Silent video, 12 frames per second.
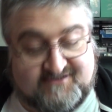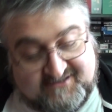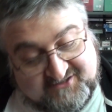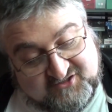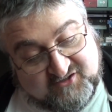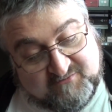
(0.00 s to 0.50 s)

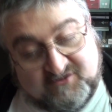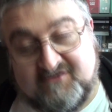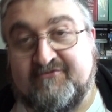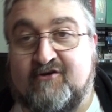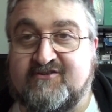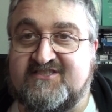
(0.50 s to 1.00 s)
So I'm looking
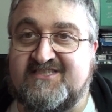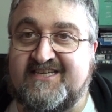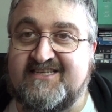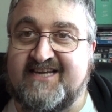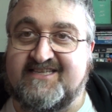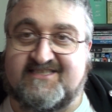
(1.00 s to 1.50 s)
forward to
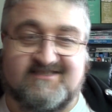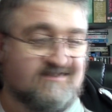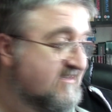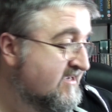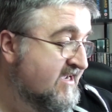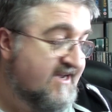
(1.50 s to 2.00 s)
seeing this.
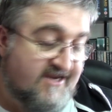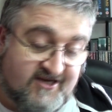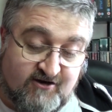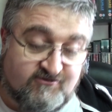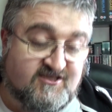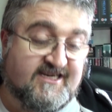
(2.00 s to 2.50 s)

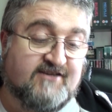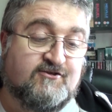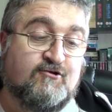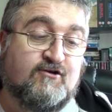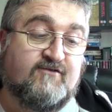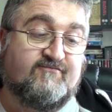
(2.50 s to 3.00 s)
You also get
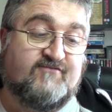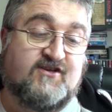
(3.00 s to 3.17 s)
two